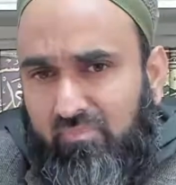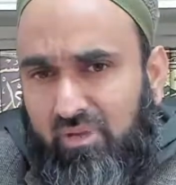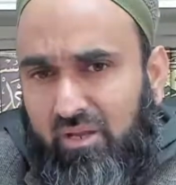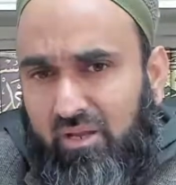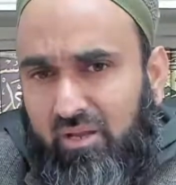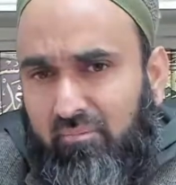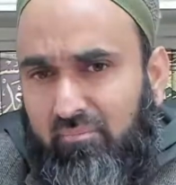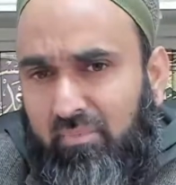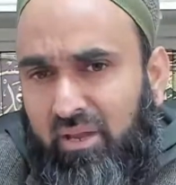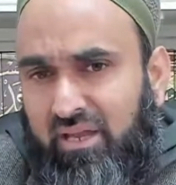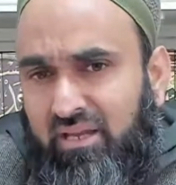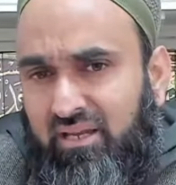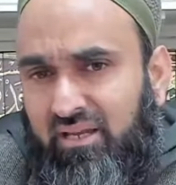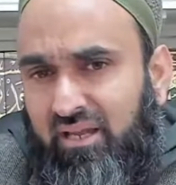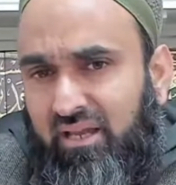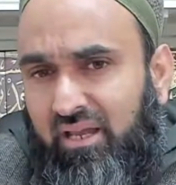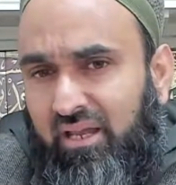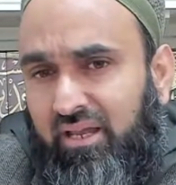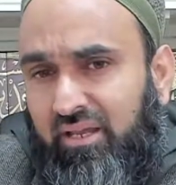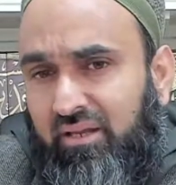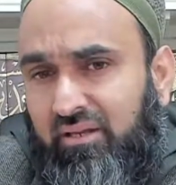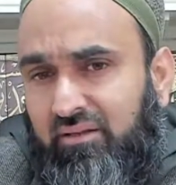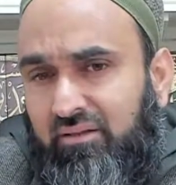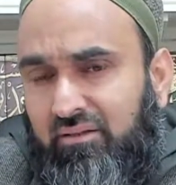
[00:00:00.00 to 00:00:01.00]
make
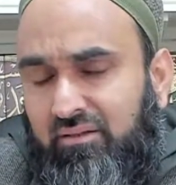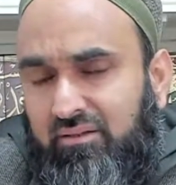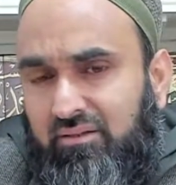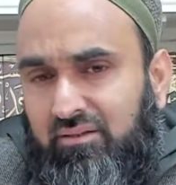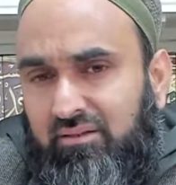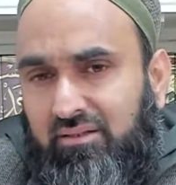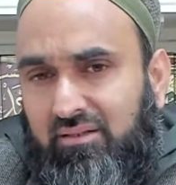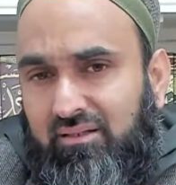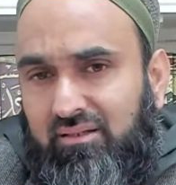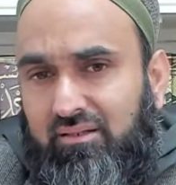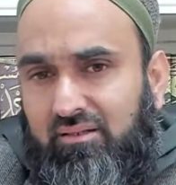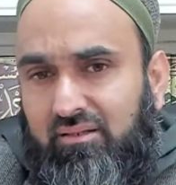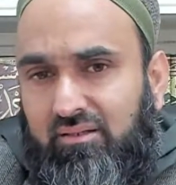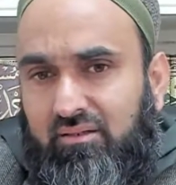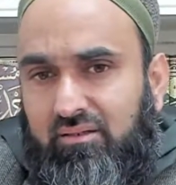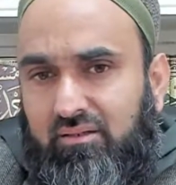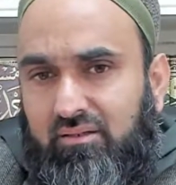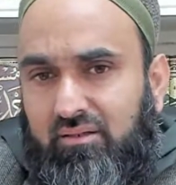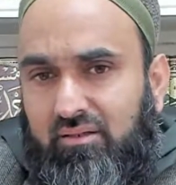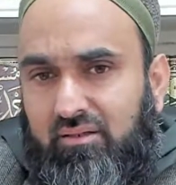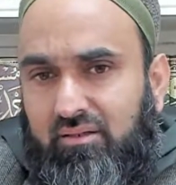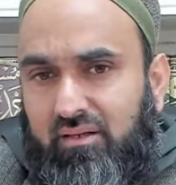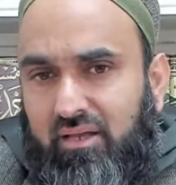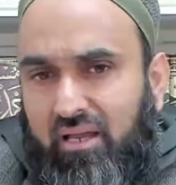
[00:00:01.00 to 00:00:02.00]
a
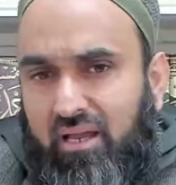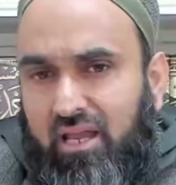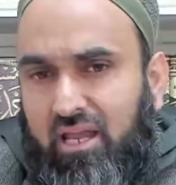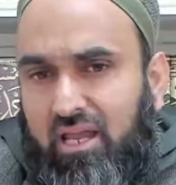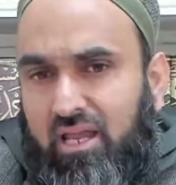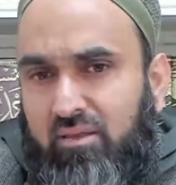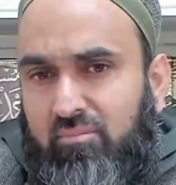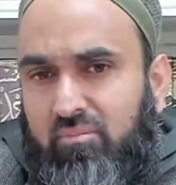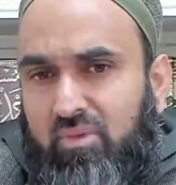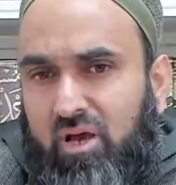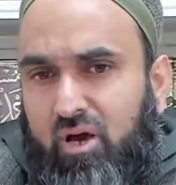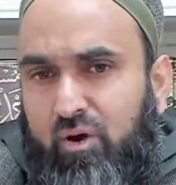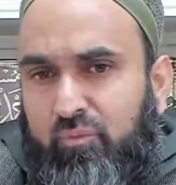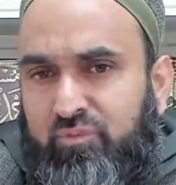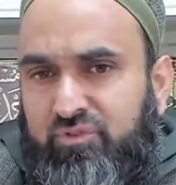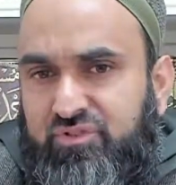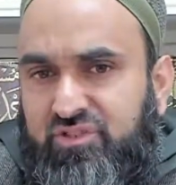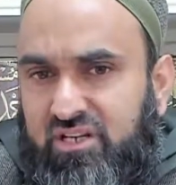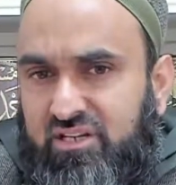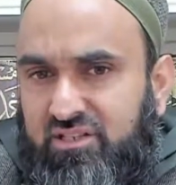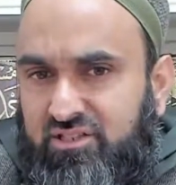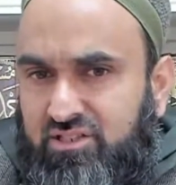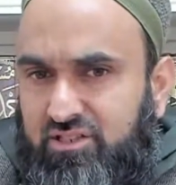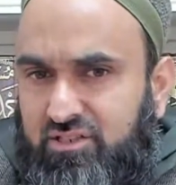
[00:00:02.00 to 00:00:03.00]
aim
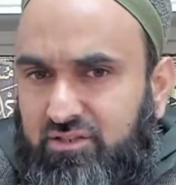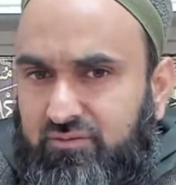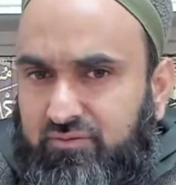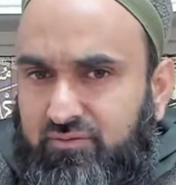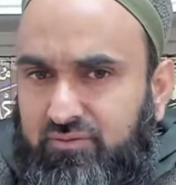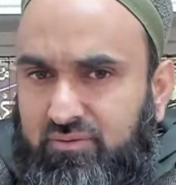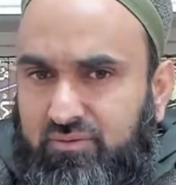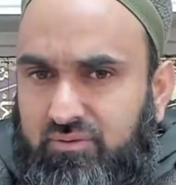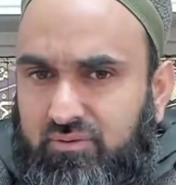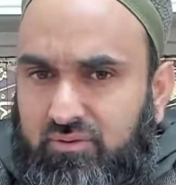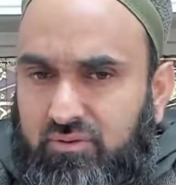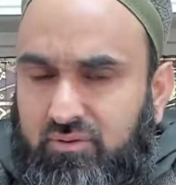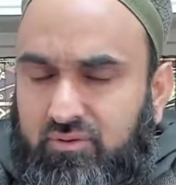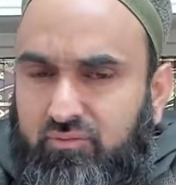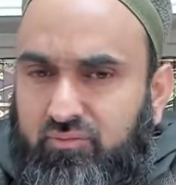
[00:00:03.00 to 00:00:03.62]
objective